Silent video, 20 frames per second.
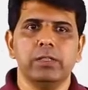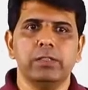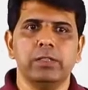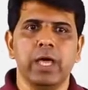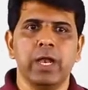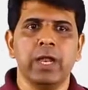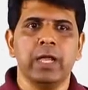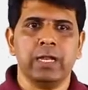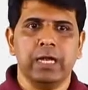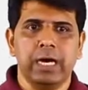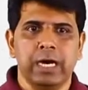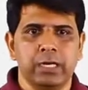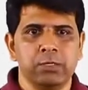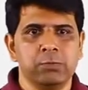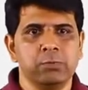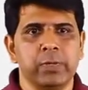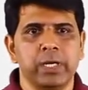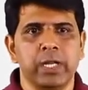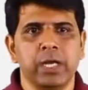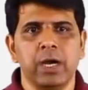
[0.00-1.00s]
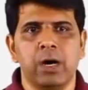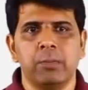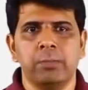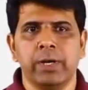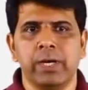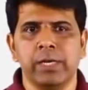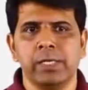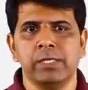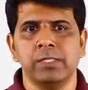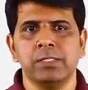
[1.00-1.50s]
There are arithmetic
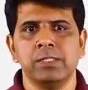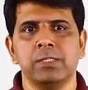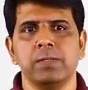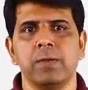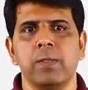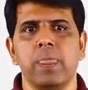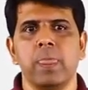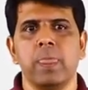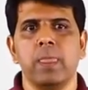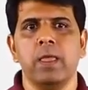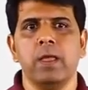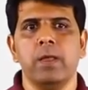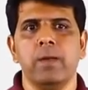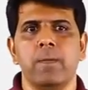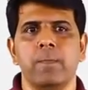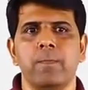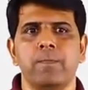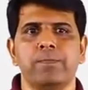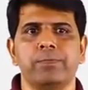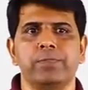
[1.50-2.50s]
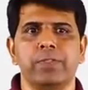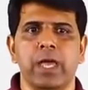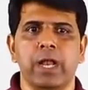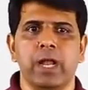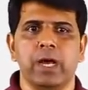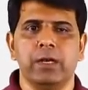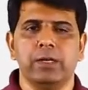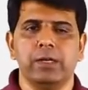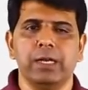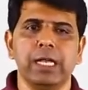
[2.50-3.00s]
operators,
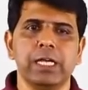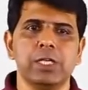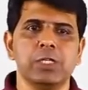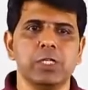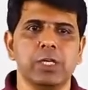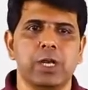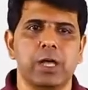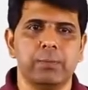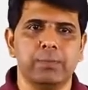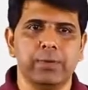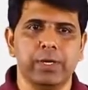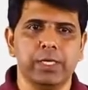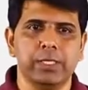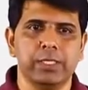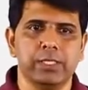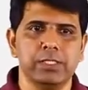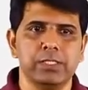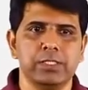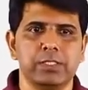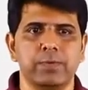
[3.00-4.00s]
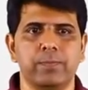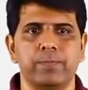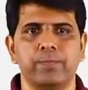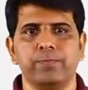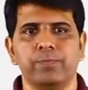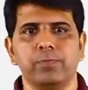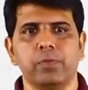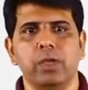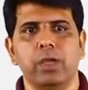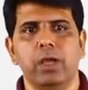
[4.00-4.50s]
there are relational operators,
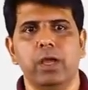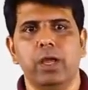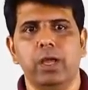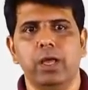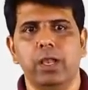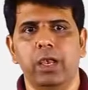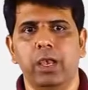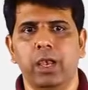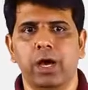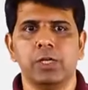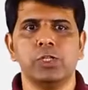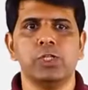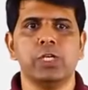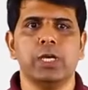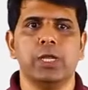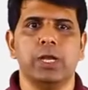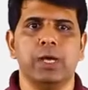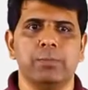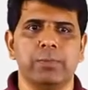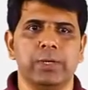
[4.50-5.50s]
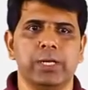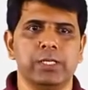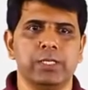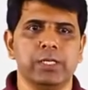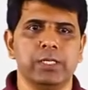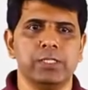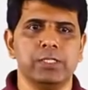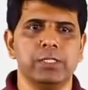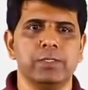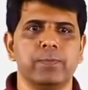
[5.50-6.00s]
logical
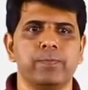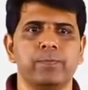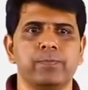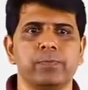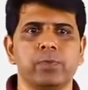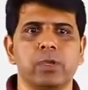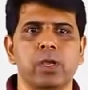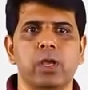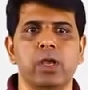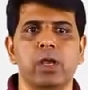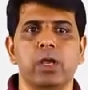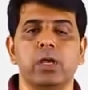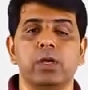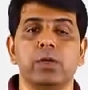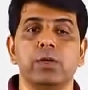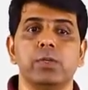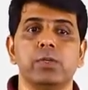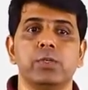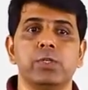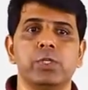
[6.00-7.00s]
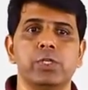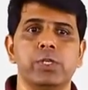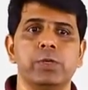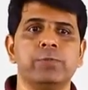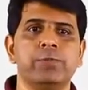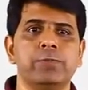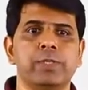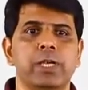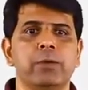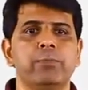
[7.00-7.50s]
operators,
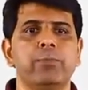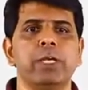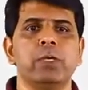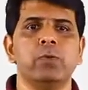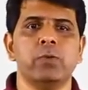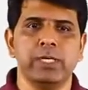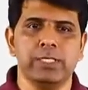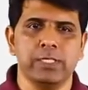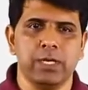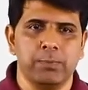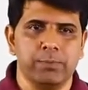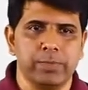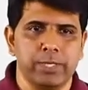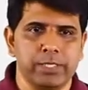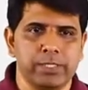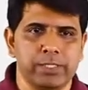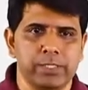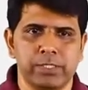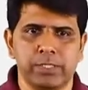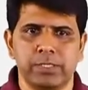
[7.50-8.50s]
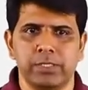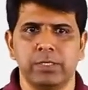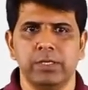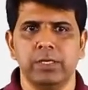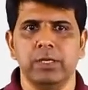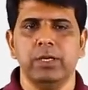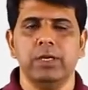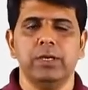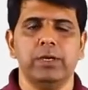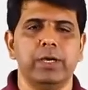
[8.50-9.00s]
shift and bitwise operators,
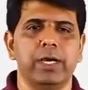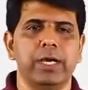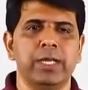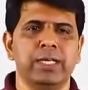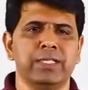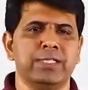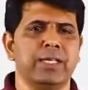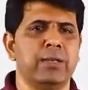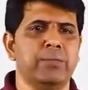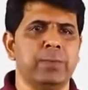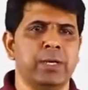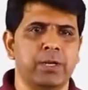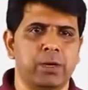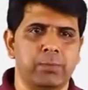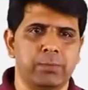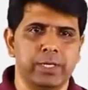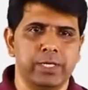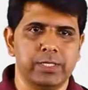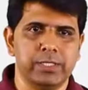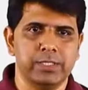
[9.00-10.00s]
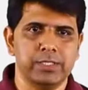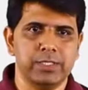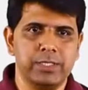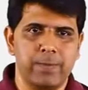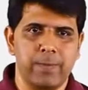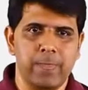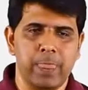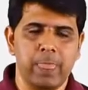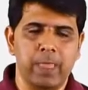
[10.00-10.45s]
and assignment operators.